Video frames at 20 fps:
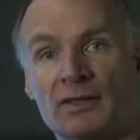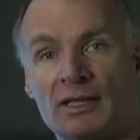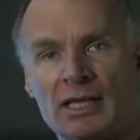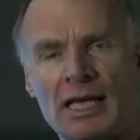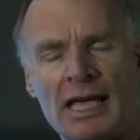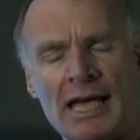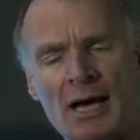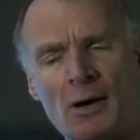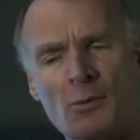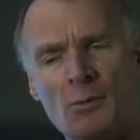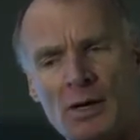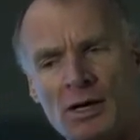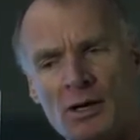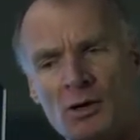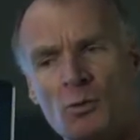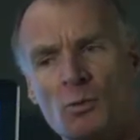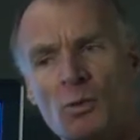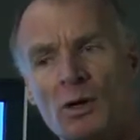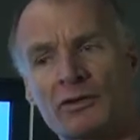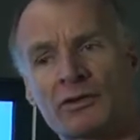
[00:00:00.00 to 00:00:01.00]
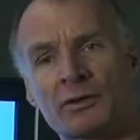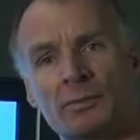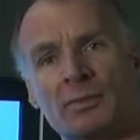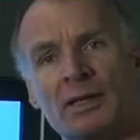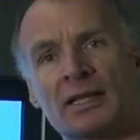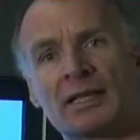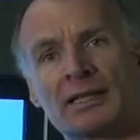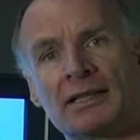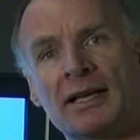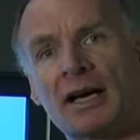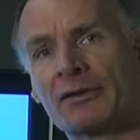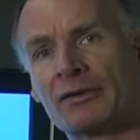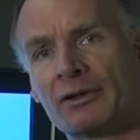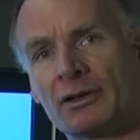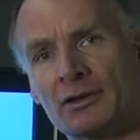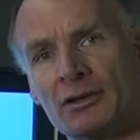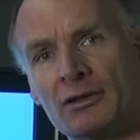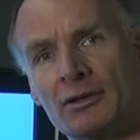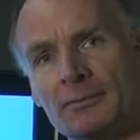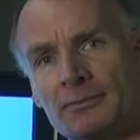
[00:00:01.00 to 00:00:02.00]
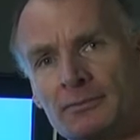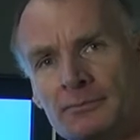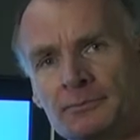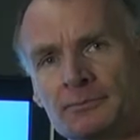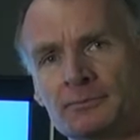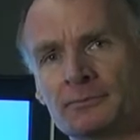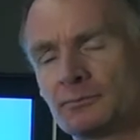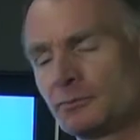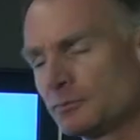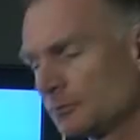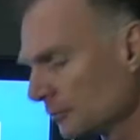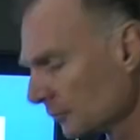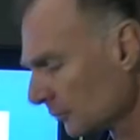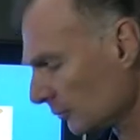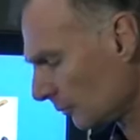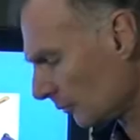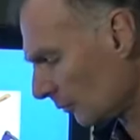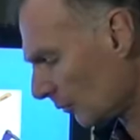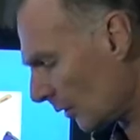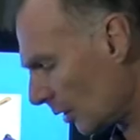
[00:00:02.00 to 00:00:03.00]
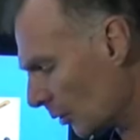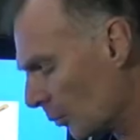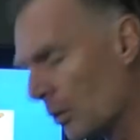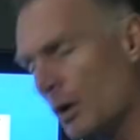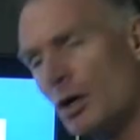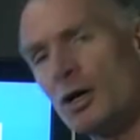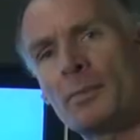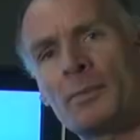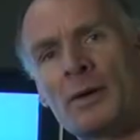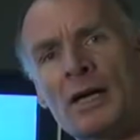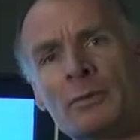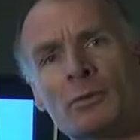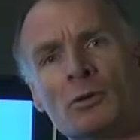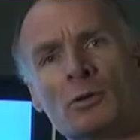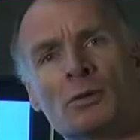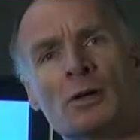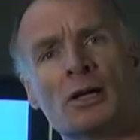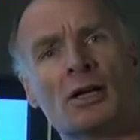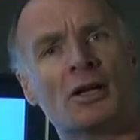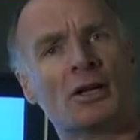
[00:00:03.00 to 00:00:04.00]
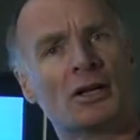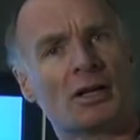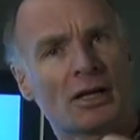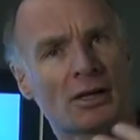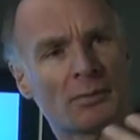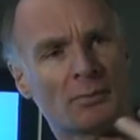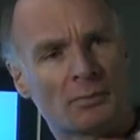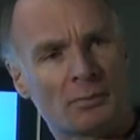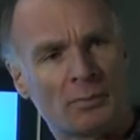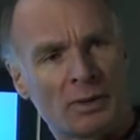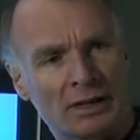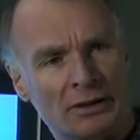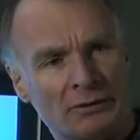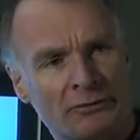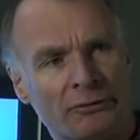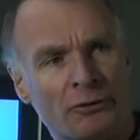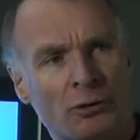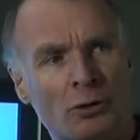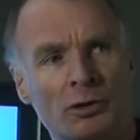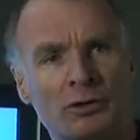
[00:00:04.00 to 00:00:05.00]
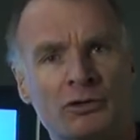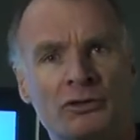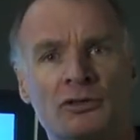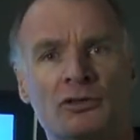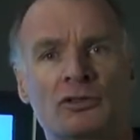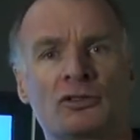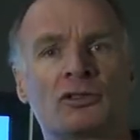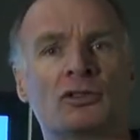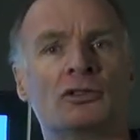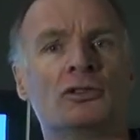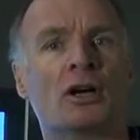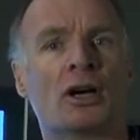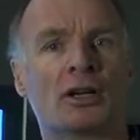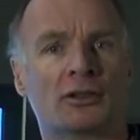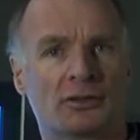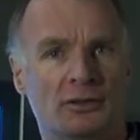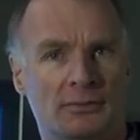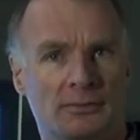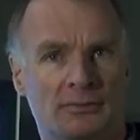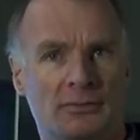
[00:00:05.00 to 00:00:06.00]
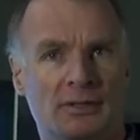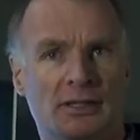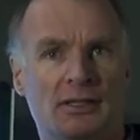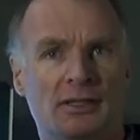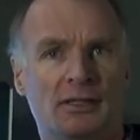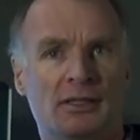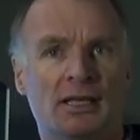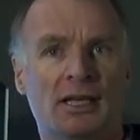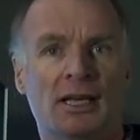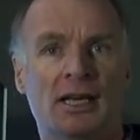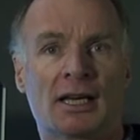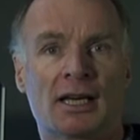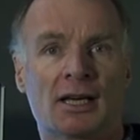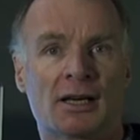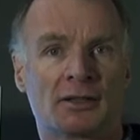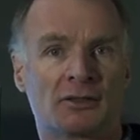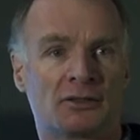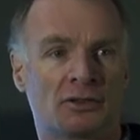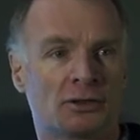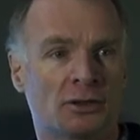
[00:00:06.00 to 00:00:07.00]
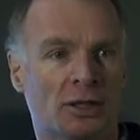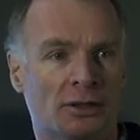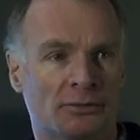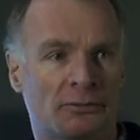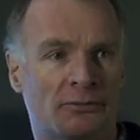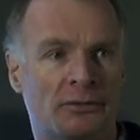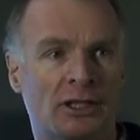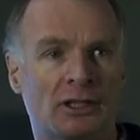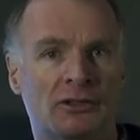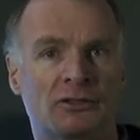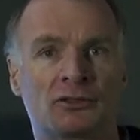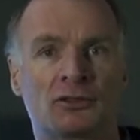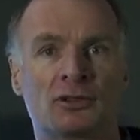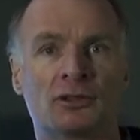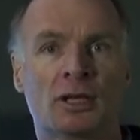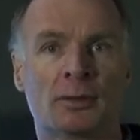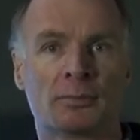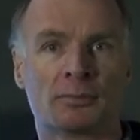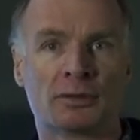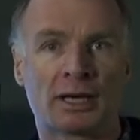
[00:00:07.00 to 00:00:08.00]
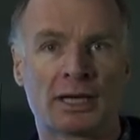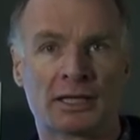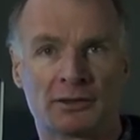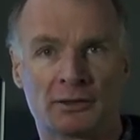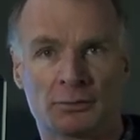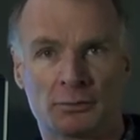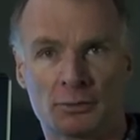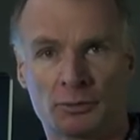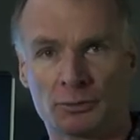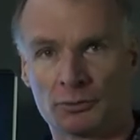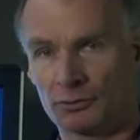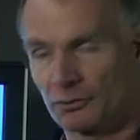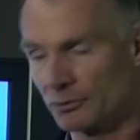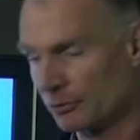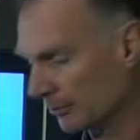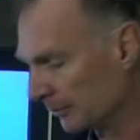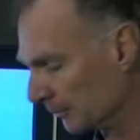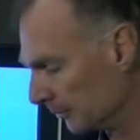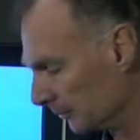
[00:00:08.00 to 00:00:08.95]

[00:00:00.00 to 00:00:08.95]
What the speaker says: How well was it being governed? Were people being forced to not fish, to not break the rules?